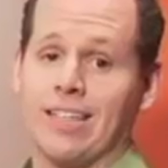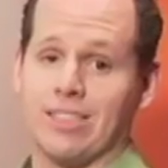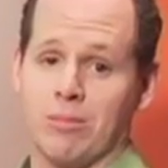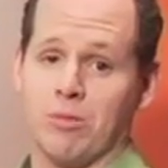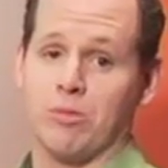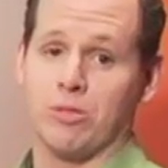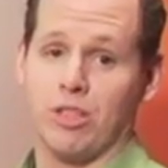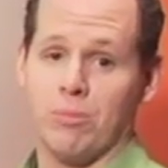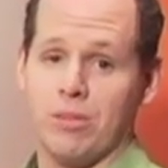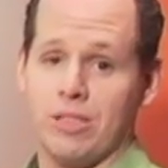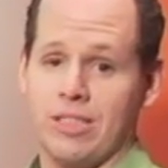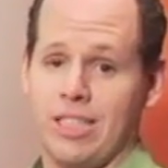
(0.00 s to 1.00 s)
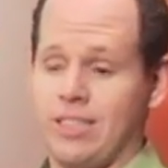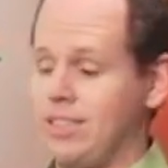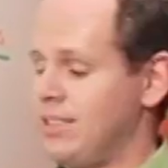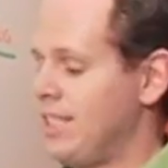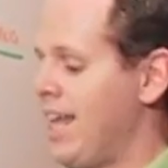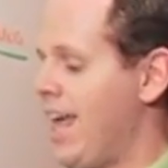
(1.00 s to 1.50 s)
as someone who's good at
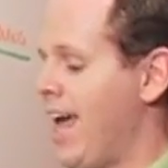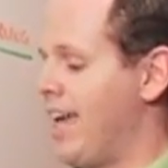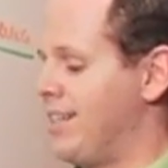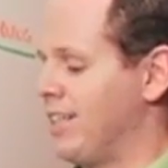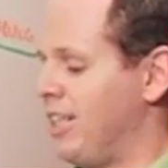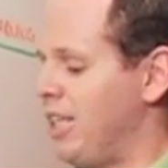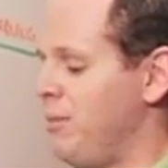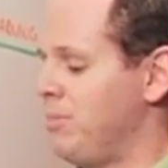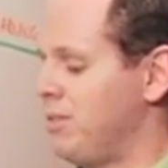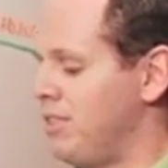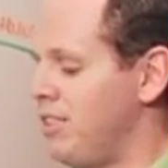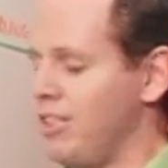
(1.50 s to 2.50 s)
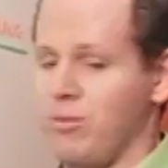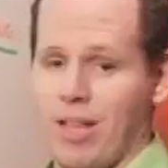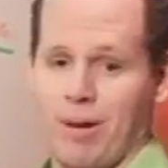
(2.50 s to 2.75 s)
presentations, and to keep seeing you